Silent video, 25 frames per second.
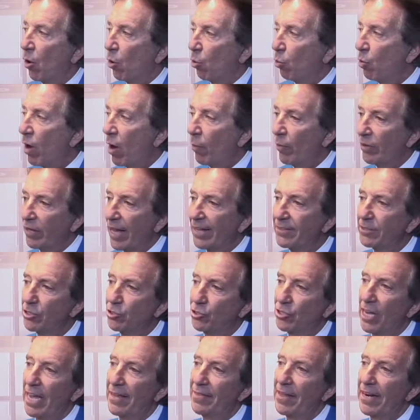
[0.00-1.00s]
Well, we like to
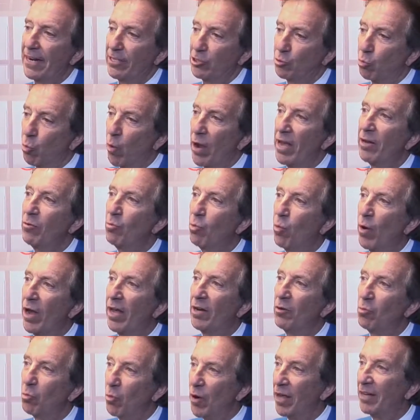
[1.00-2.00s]
say that it's win,
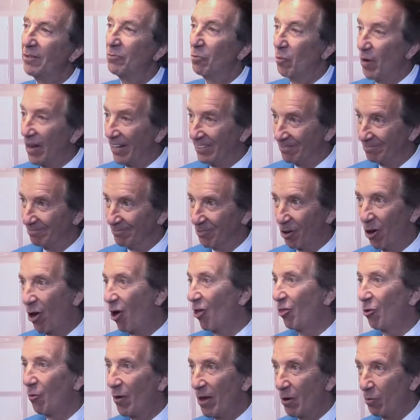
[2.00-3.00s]
win, win, win,
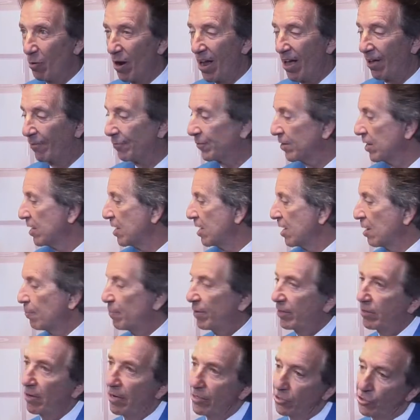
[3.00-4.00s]
all the way around.
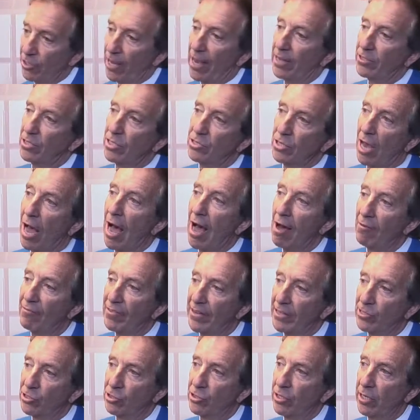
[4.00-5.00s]
Because yes, it's
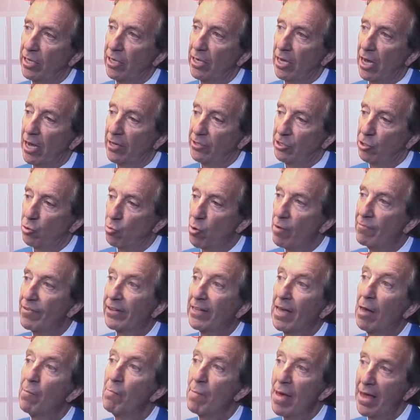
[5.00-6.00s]
obviously a
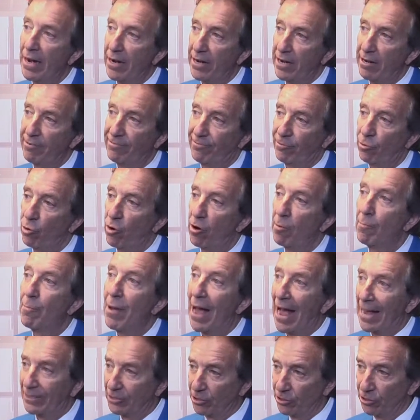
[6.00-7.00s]
terrific amenity for
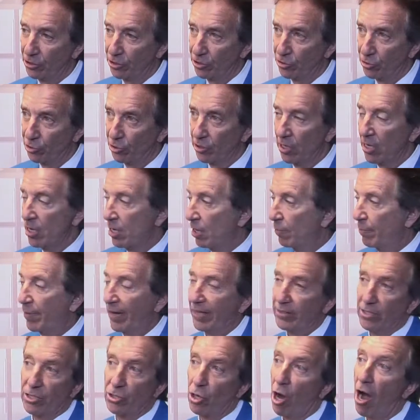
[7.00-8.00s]
passengers
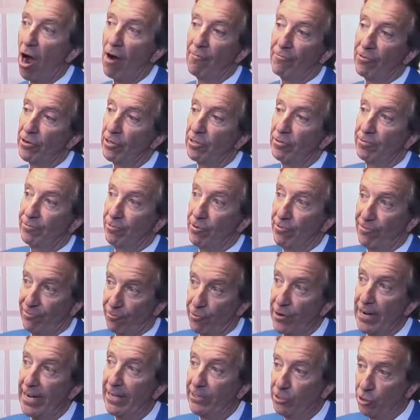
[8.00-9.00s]
because it's offered for
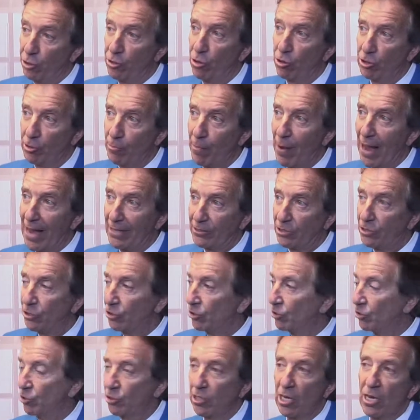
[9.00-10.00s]
free to those
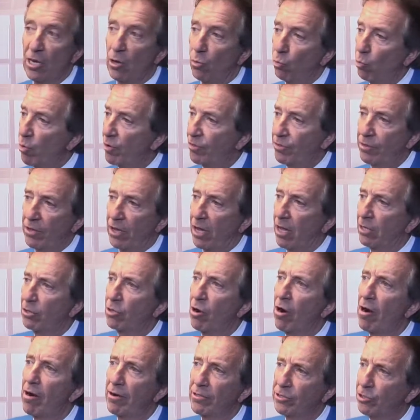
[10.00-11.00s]
passengers with
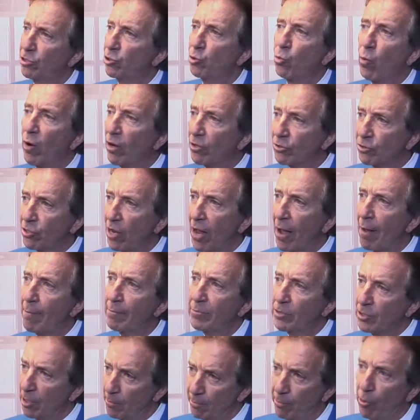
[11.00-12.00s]
large dwell
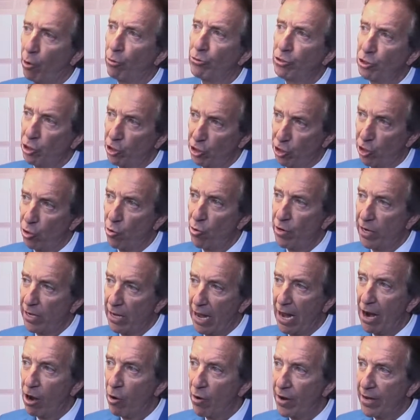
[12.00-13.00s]
times in
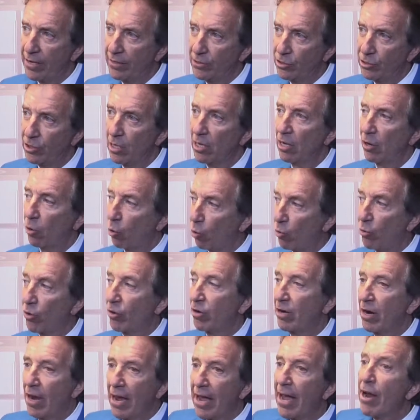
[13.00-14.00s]
post-security areas,
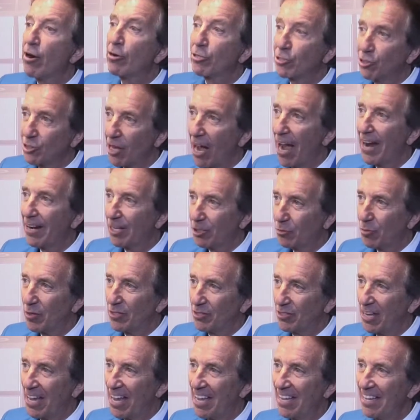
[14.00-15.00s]
or airside as we
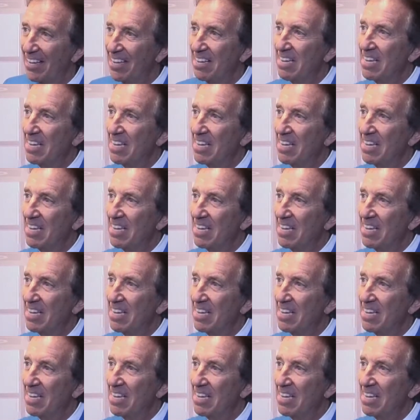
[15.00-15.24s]
say.